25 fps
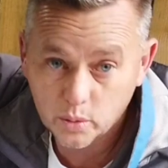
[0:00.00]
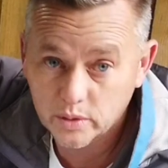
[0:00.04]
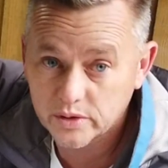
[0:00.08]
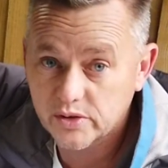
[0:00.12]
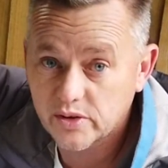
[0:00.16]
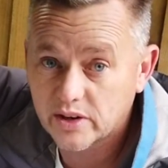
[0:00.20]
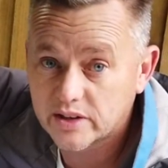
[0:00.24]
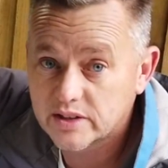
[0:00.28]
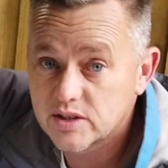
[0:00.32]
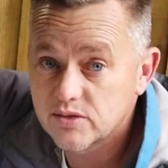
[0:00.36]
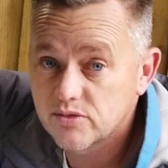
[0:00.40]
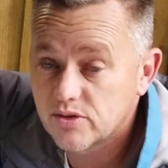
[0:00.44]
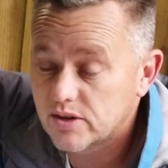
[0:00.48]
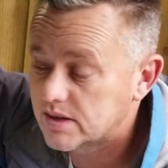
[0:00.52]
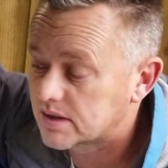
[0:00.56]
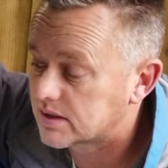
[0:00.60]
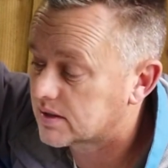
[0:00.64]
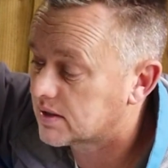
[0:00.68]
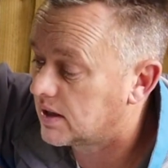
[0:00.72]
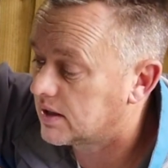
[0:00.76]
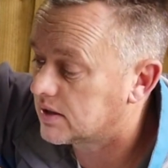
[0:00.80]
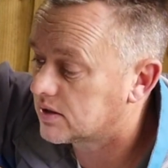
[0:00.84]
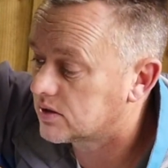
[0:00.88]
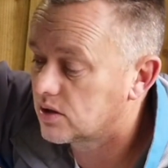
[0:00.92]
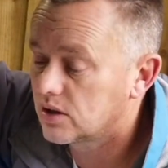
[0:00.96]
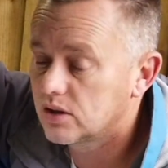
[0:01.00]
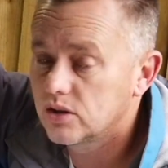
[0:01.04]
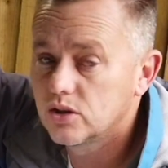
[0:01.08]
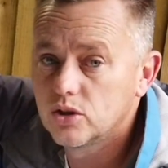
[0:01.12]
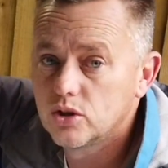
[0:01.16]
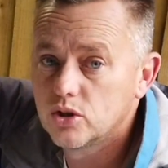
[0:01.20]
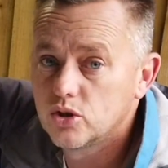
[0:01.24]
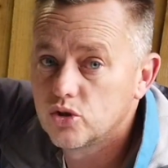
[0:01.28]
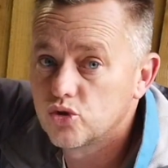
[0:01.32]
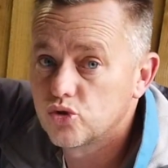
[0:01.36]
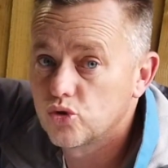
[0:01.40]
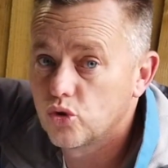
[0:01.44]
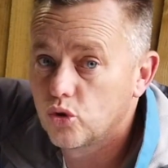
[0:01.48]
with your antifreeze tester.
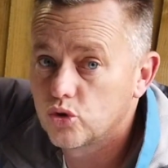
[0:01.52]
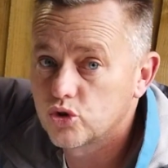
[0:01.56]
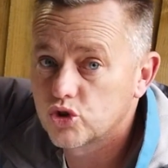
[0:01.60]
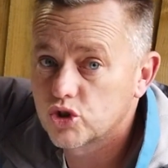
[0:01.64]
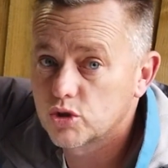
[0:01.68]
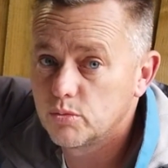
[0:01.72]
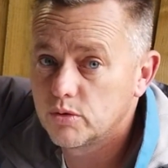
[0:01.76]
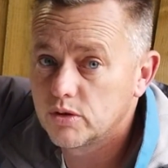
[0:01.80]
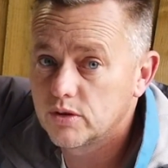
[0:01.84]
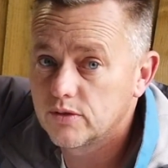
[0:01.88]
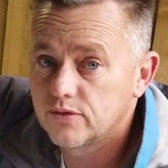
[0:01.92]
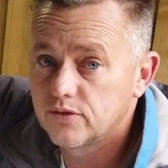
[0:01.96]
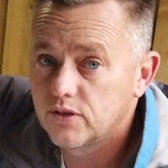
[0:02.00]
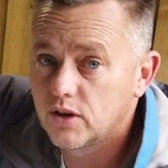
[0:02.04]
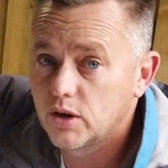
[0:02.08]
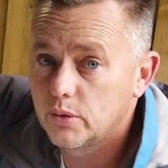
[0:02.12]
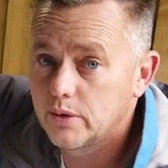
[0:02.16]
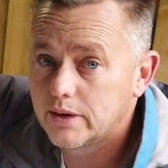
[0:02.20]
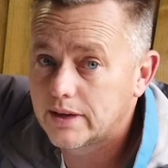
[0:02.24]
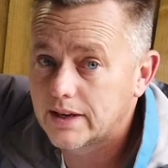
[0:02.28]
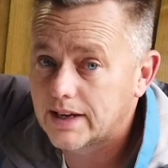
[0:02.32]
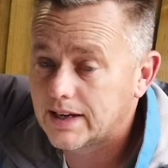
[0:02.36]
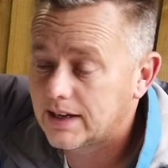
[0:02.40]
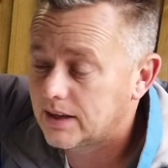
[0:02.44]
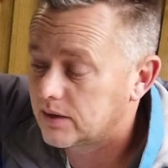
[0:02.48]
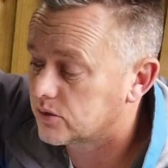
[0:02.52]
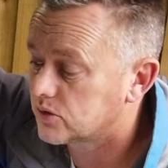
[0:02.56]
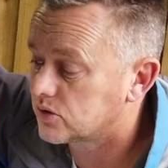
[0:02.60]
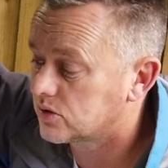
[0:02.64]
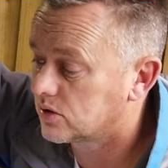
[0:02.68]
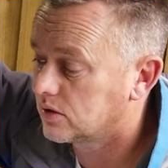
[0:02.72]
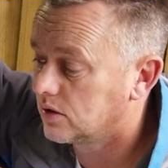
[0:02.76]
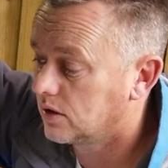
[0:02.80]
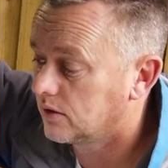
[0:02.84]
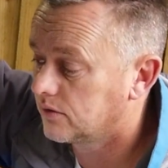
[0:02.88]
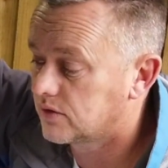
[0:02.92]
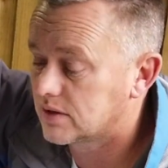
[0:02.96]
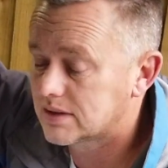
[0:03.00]
Draw some of the fluid out
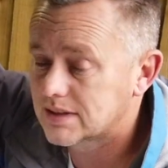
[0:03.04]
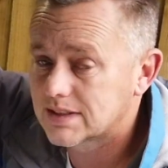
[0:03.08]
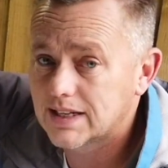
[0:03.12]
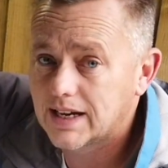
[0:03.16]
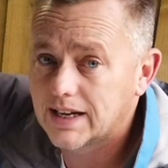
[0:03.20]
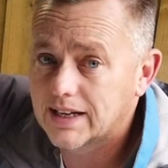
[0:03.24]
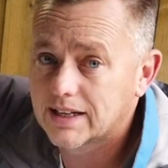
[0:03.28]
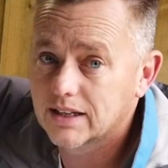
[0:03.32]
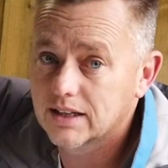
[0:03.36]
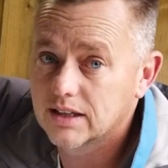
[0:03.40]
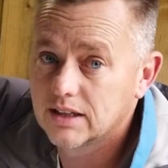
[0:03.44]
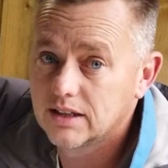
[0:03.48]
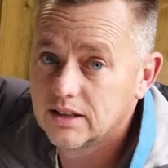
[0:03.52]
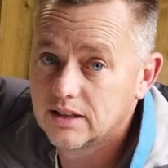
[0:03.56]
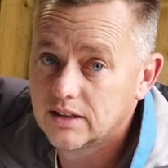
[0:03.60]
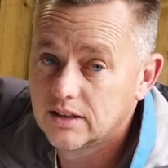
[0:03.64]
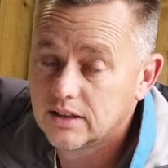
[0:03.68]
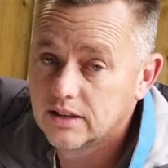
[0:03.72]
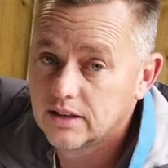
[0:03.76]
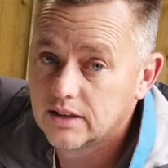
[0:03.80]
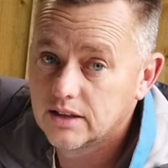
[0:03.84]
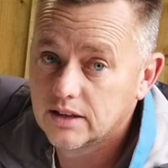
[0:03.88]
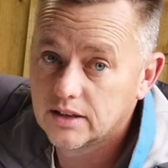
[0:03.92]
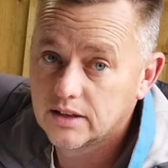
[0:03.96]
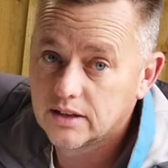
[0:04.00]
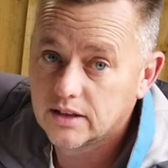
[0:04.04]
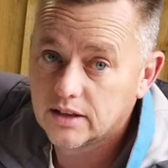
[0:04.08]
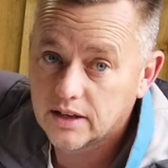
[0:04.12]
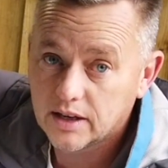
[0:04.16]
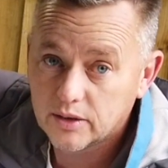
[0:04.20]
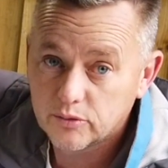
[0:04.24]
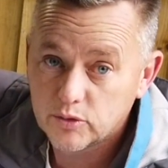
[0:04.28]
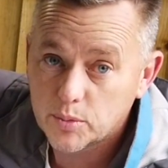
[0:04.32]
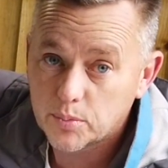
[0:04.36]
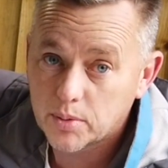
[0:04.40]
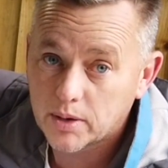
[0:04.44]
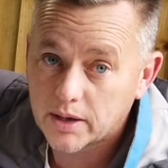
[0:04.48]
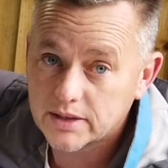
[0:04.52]
of the tank
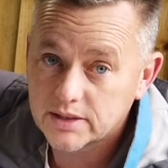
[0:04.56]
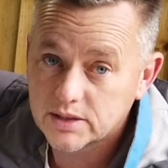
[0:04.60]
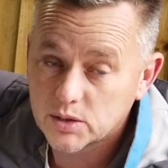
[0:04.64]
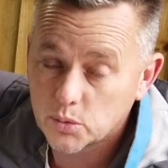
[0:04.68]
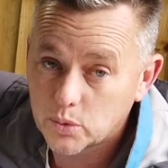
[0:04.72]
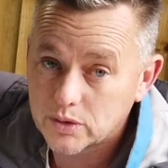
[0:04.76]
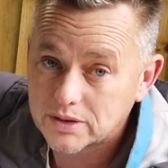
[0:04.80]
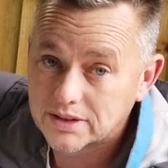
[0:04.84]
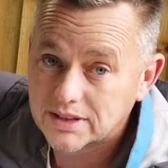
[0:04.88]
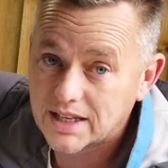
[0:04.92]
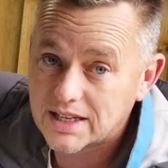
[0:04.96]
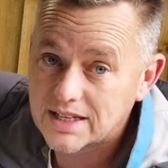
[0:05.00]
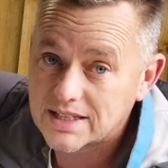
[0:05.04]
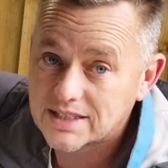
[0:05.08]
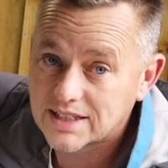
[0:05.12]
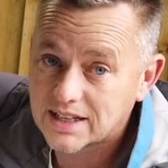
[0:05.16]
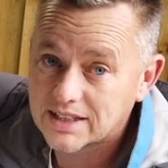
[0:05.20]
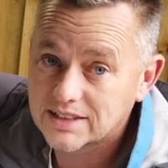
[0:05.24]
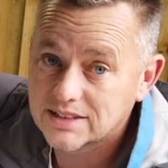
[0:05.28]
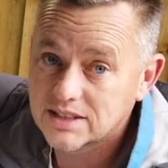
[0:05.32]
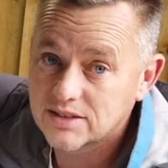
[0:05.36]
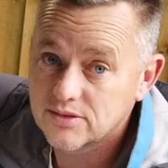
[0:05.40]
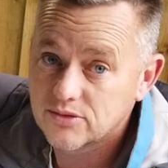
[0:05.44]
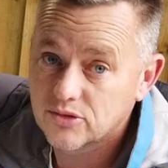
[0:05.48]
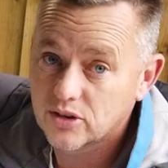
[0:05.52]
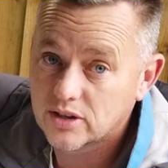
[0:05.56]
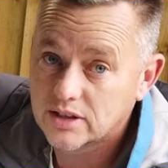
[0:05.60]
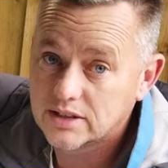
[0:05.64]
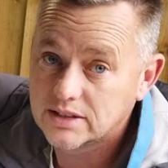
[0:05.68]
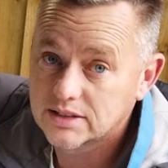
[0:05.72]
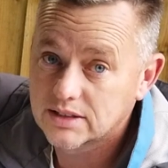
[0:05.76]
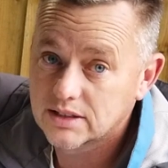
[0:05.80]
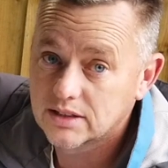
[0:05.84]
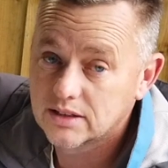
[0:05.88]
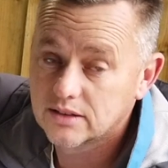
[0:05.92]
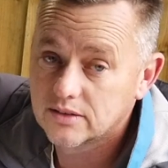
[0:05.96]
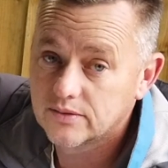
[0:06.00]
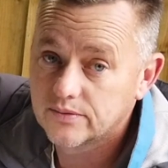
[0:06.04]
and replace it with neat antifreeze.